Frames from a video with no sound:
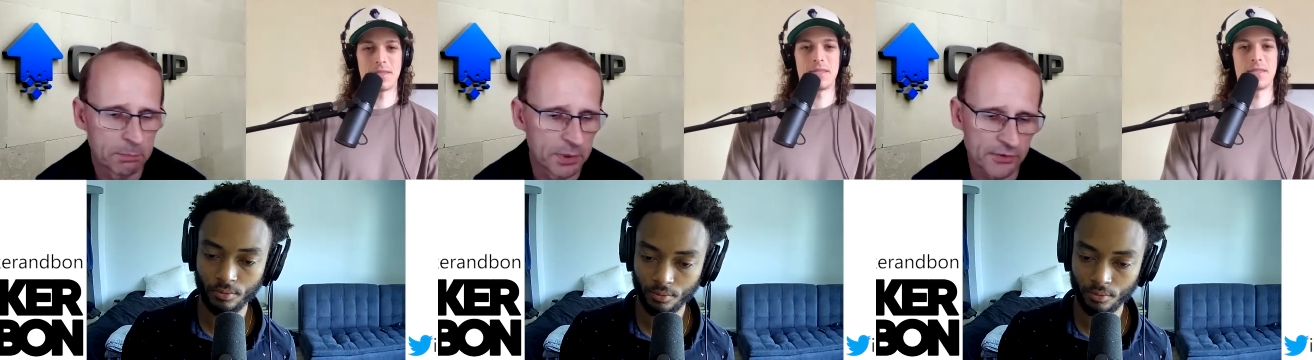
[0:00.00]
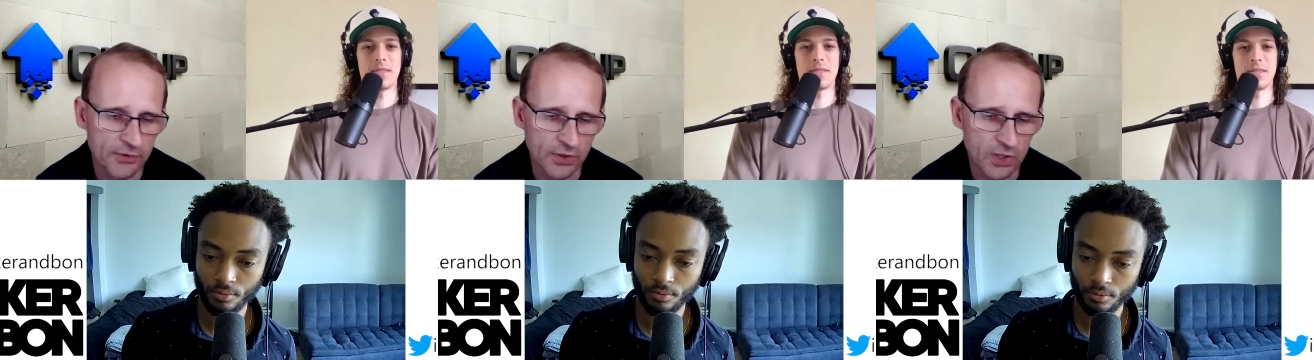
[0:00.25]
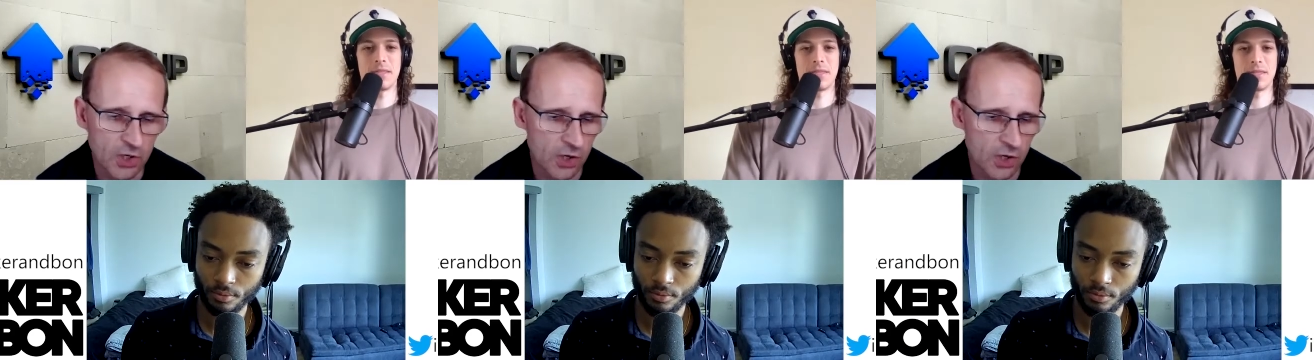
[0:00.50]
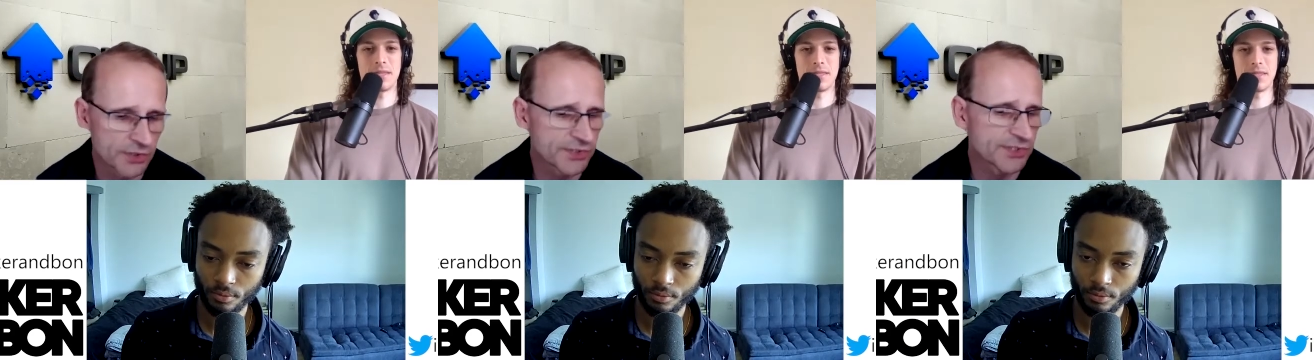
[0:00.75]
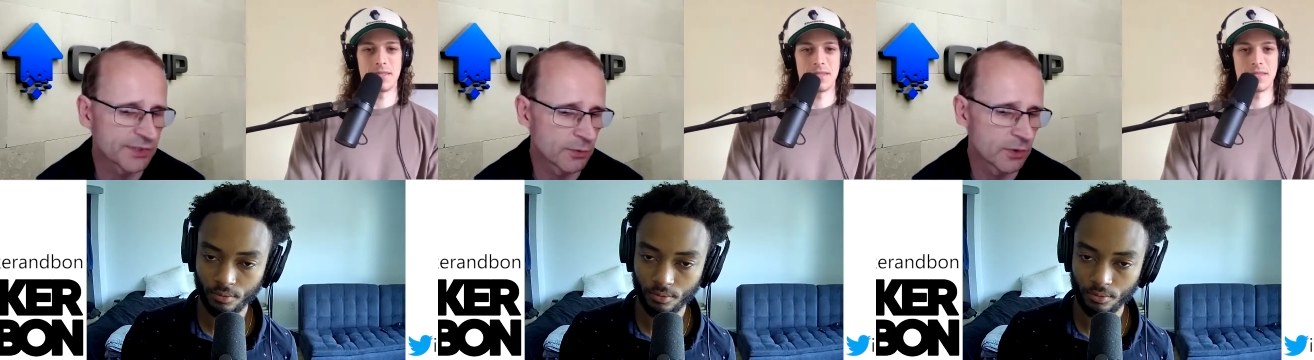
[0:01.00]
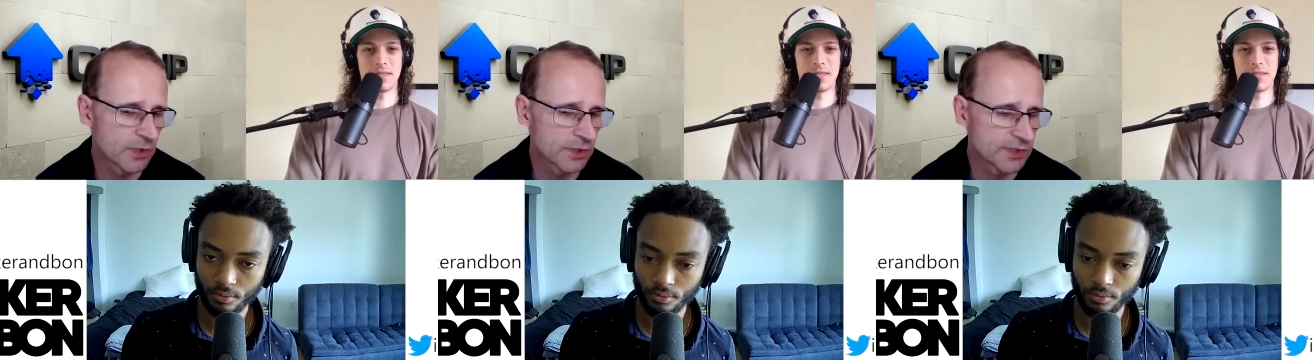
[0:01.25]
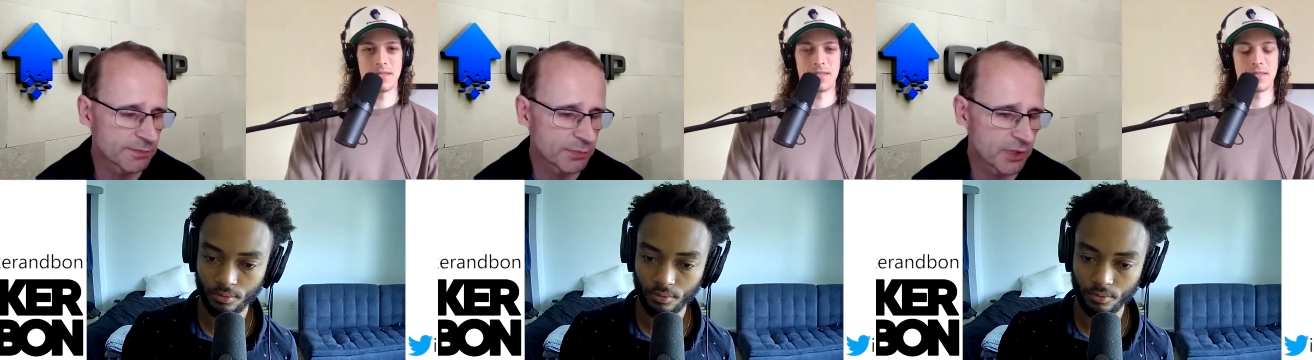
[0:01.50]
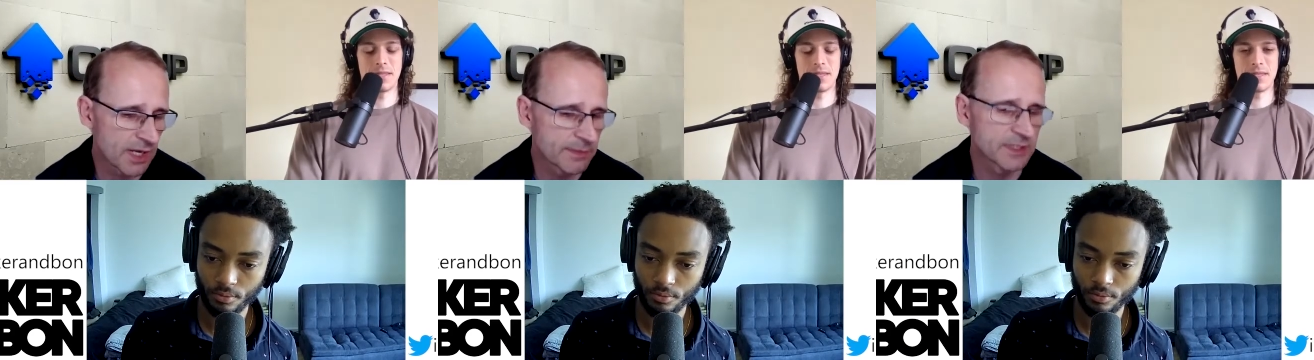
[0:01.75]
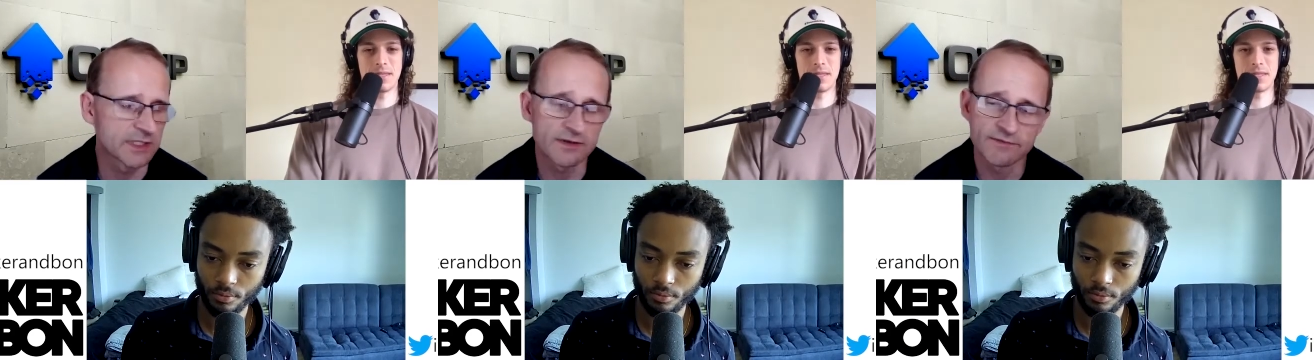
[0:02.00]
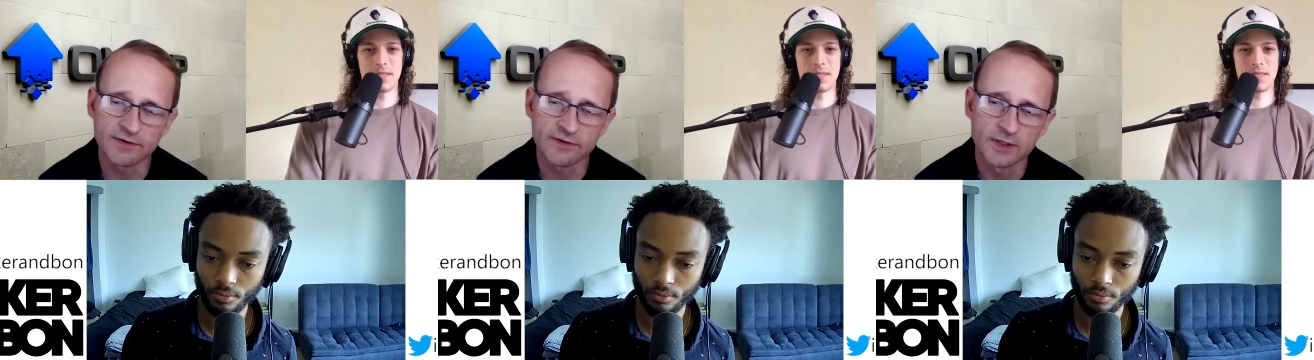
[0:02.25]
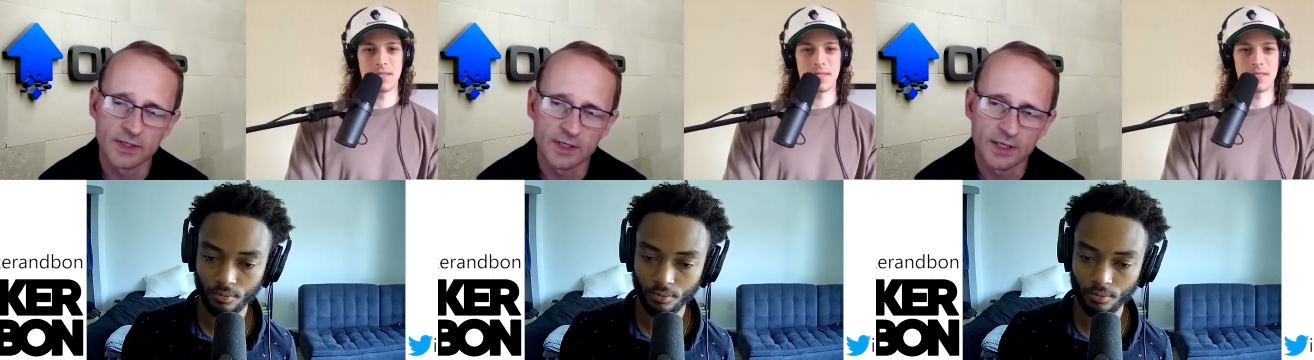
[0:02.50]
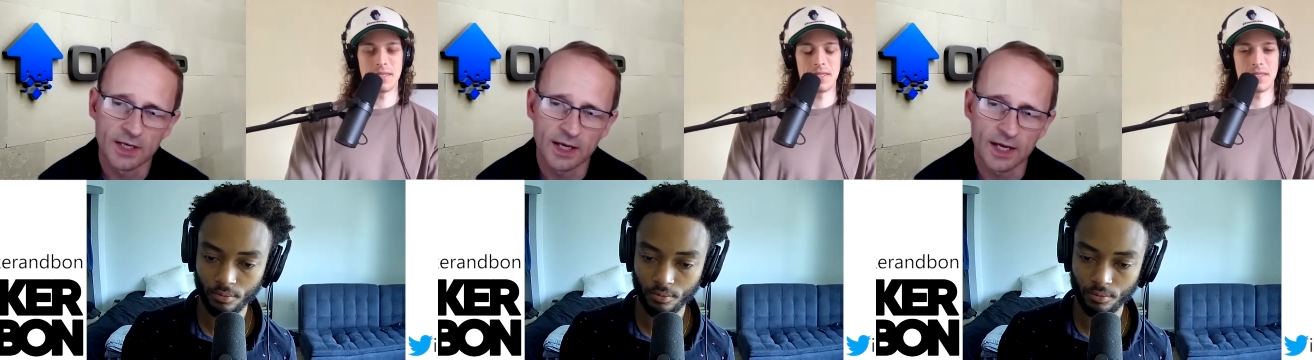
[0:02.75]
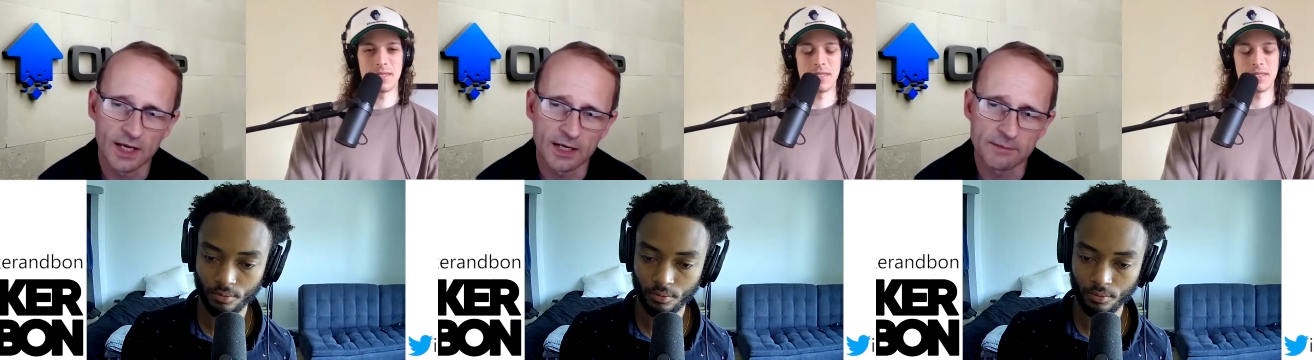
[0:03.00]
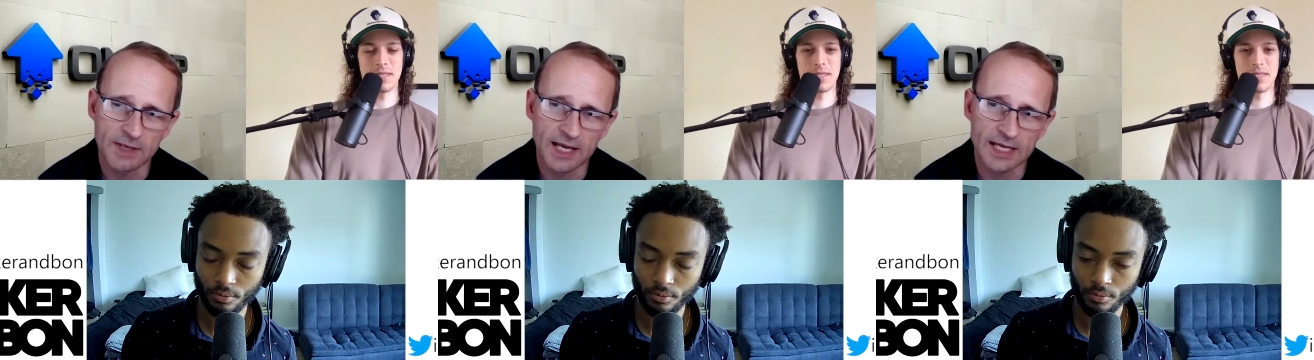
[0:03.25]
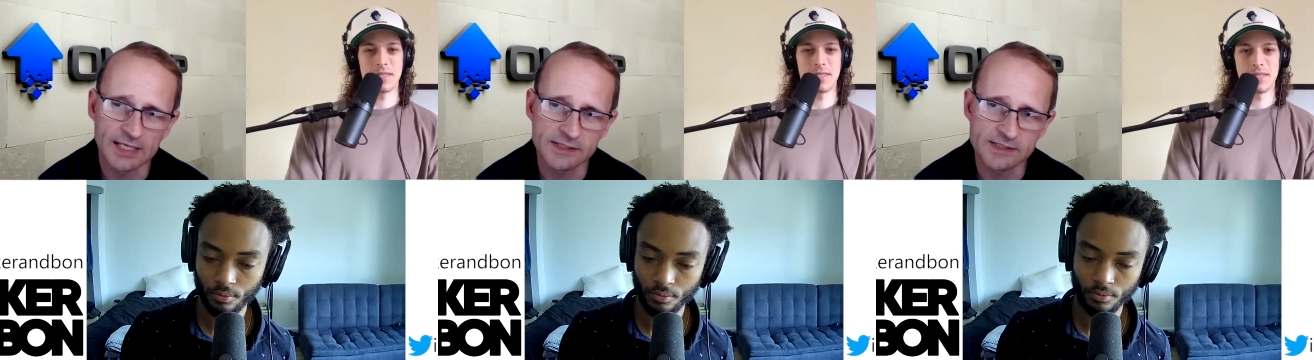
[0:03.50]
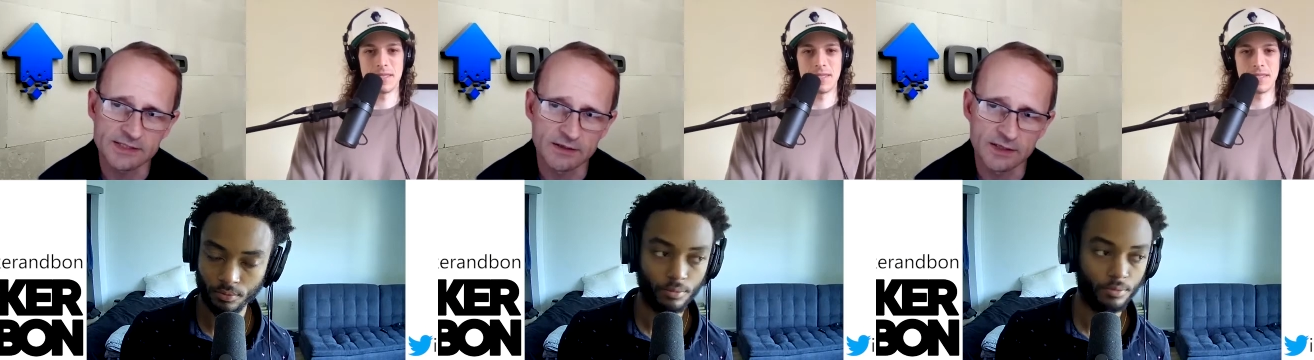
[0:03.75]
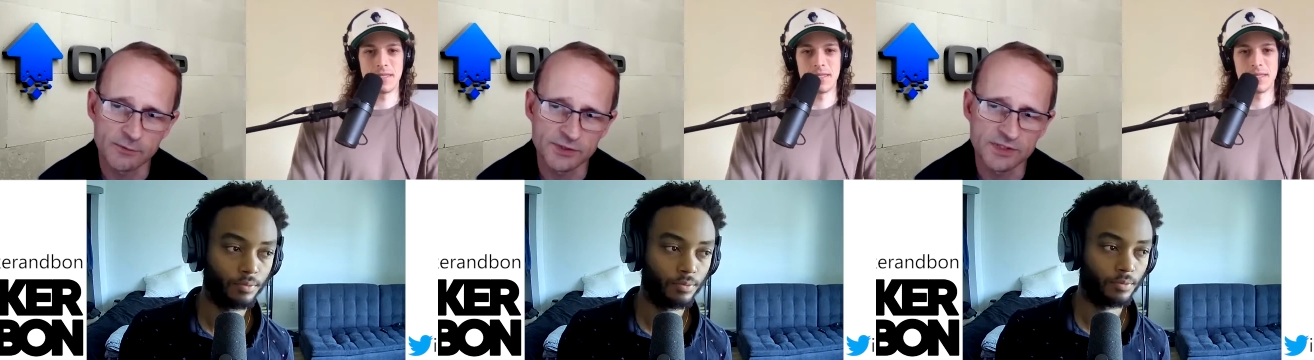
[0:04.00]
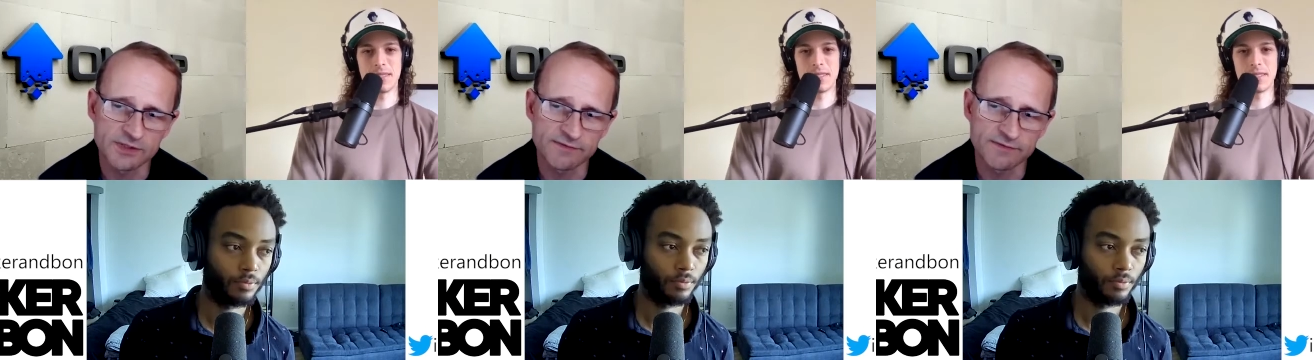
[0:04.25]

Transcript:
Speaker 1: but the cost was prohibitive um, and it certainly wasn't as